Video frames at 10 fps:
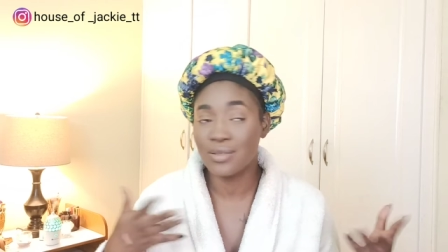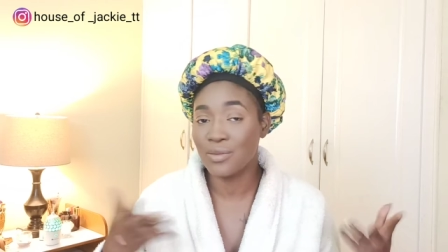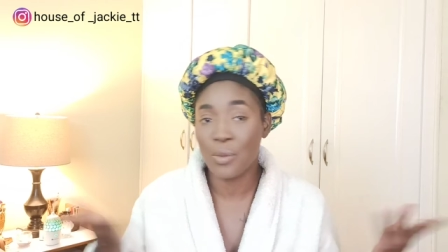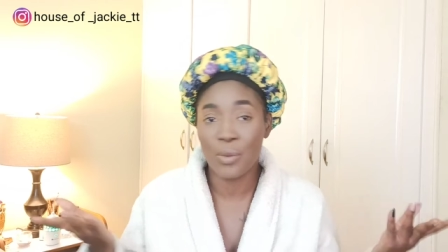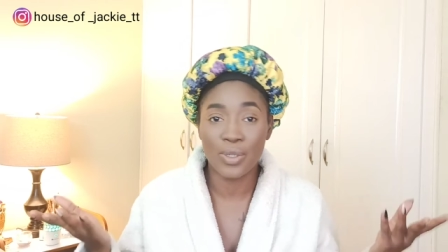
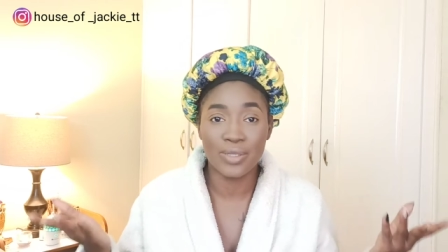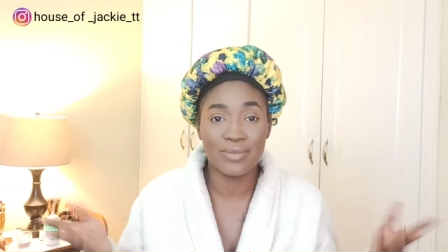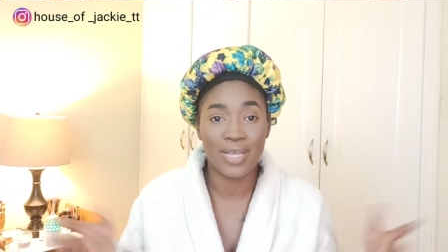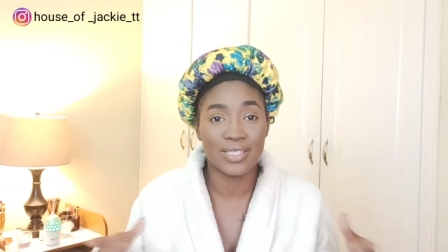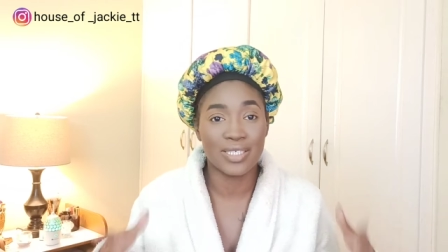done
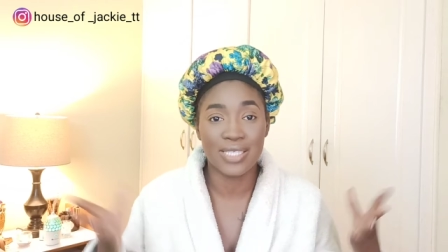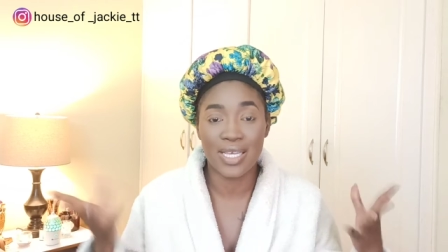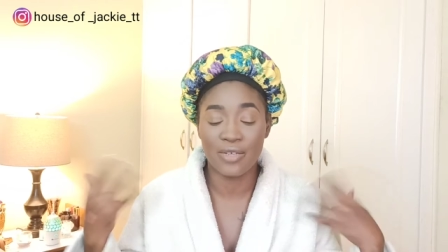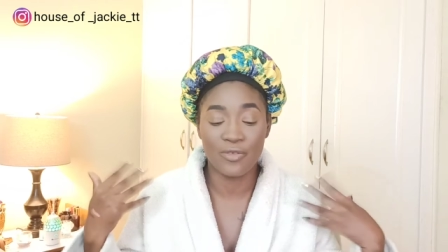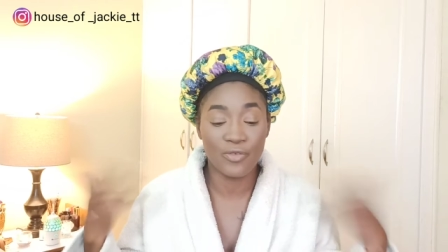on. I
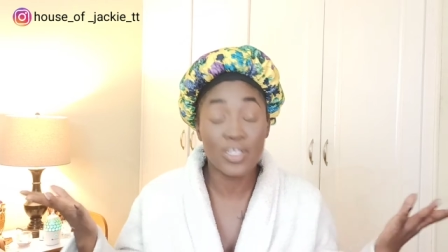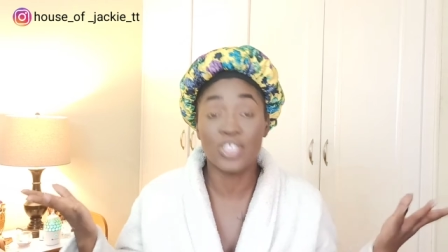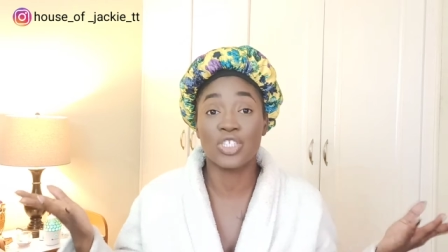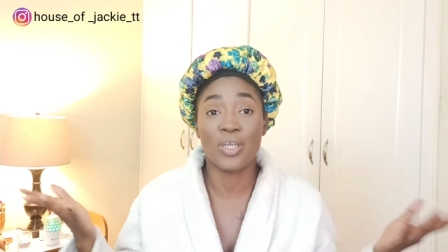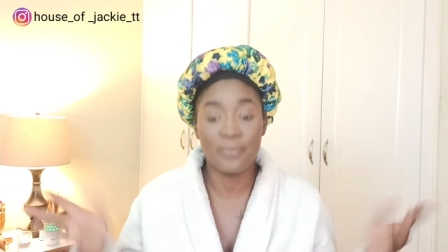just had a
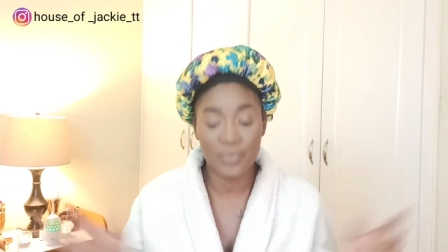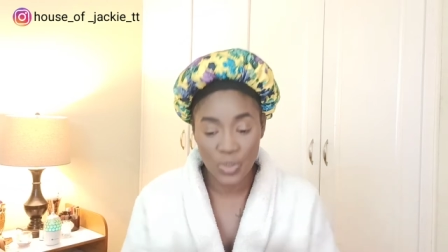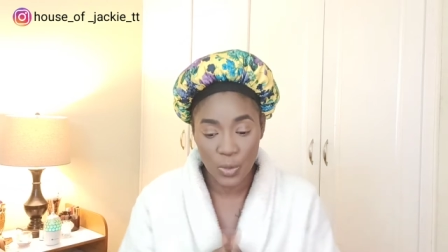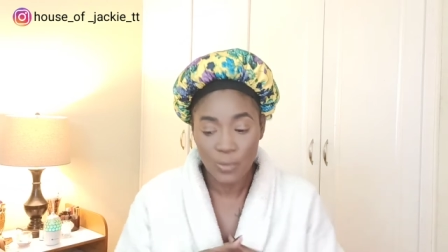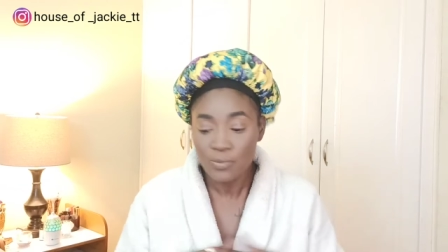finish up.
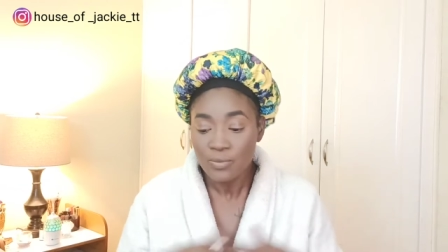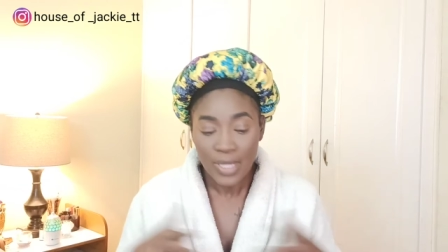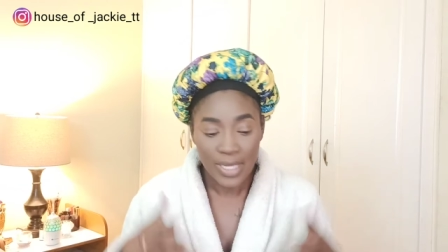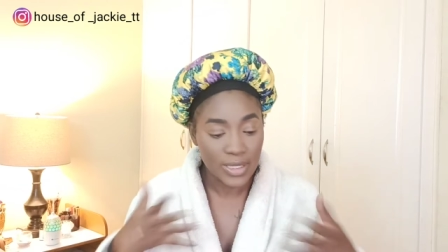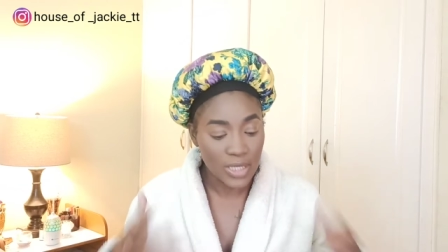So
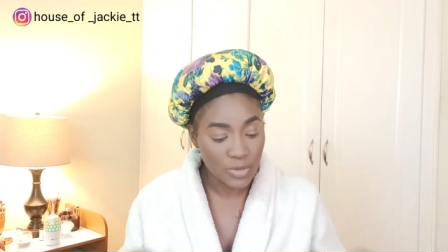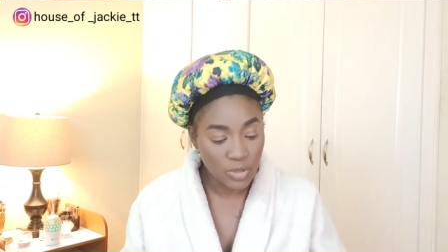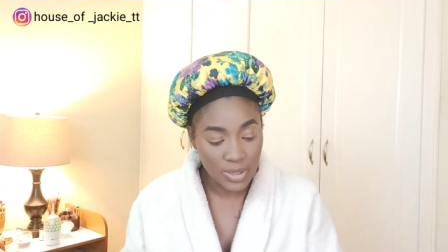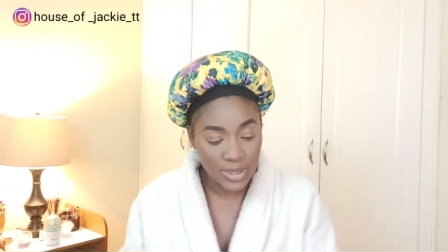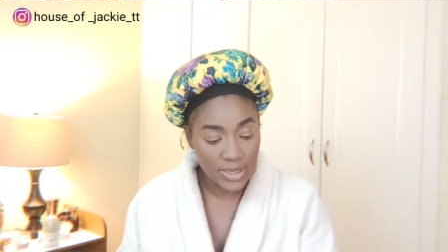let's hop
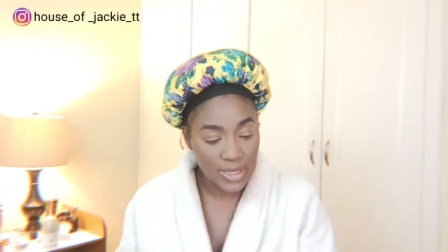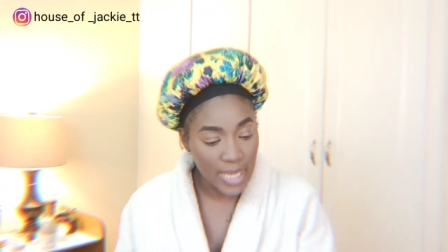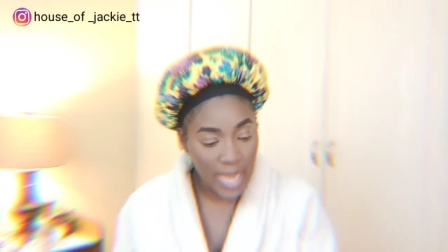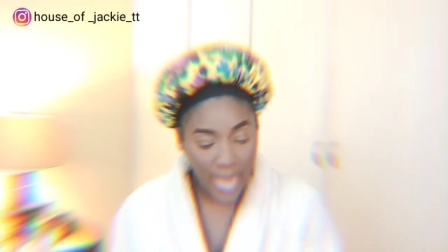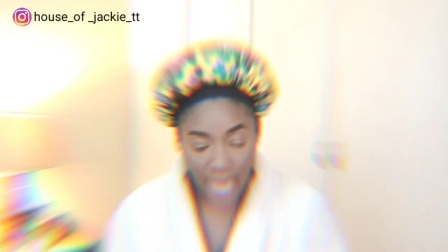straight into the